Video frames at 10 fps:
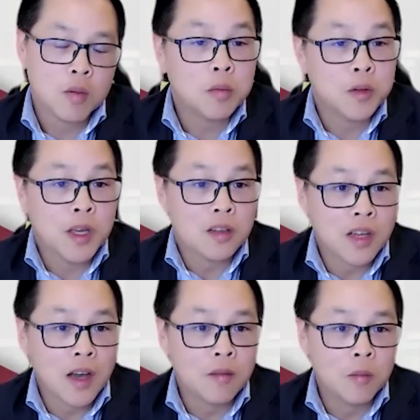probably get
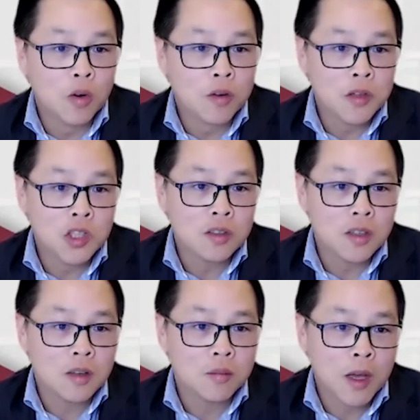done more
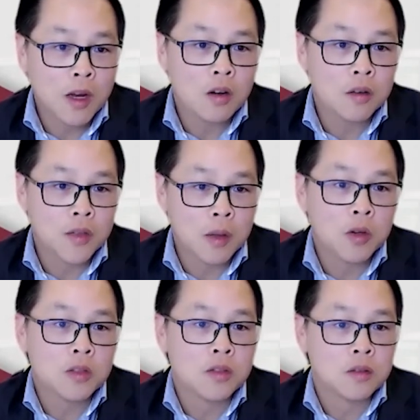efficiently, better if that
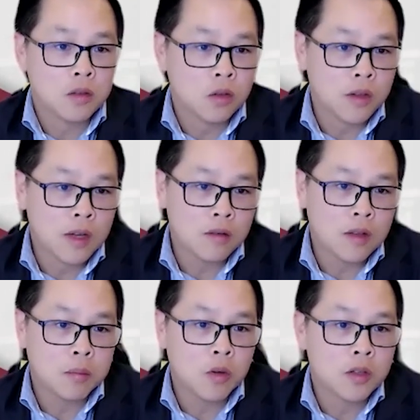person or
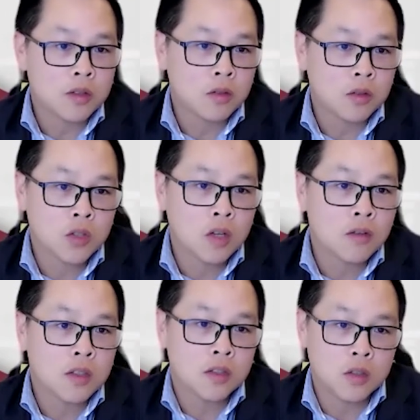that person or
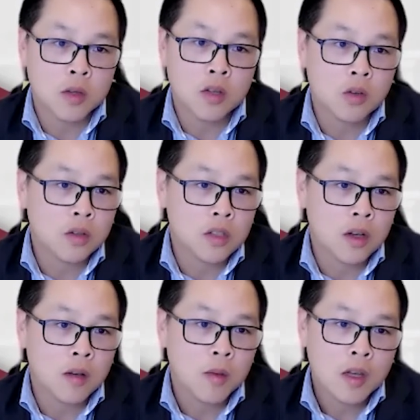service is doing it all the
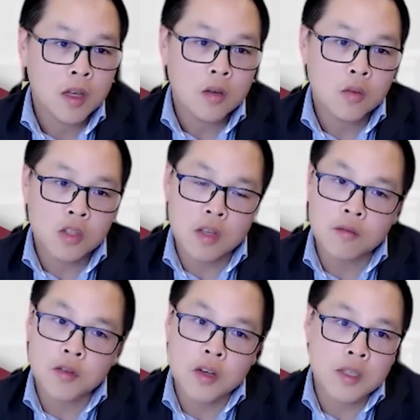time, which
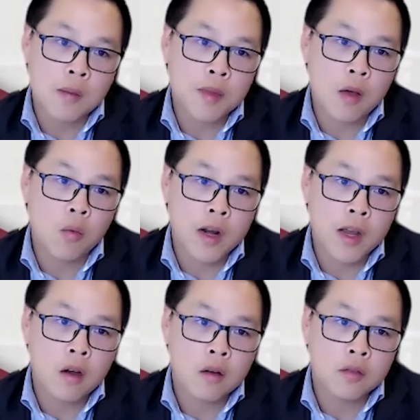then frees up that 1
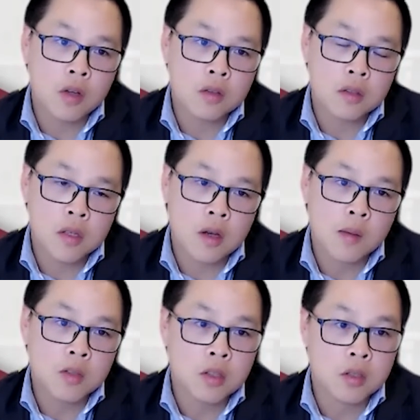hour of doctor
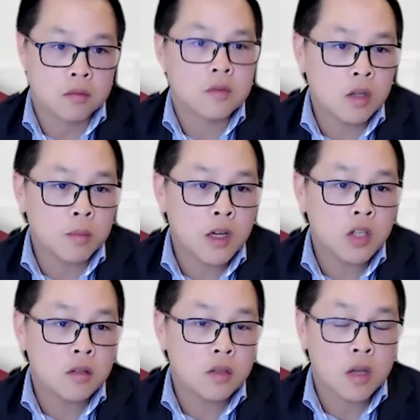time to see
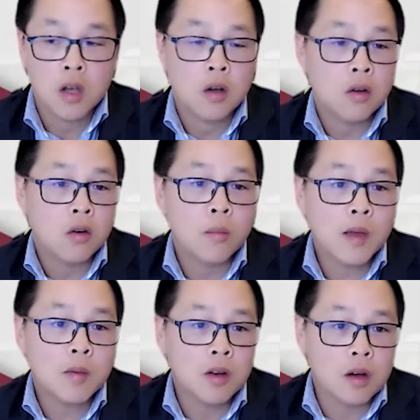patients, or
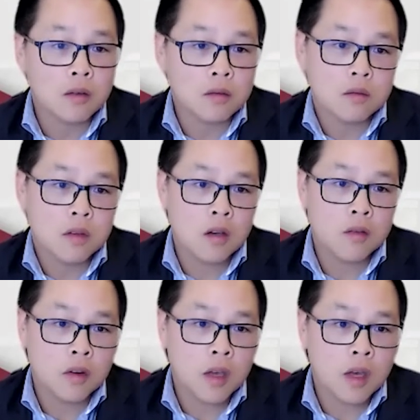maybe not, go
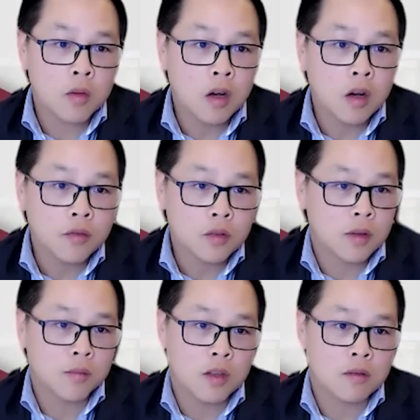for a game of golf or
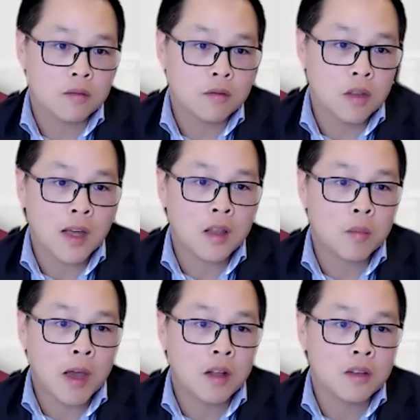something, that other
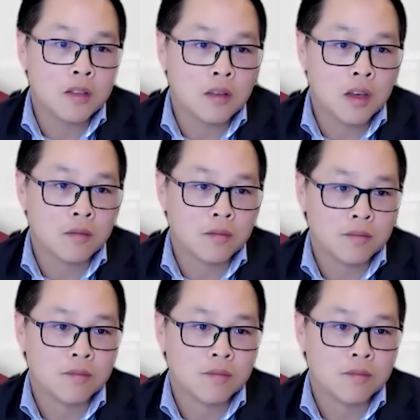balance in there.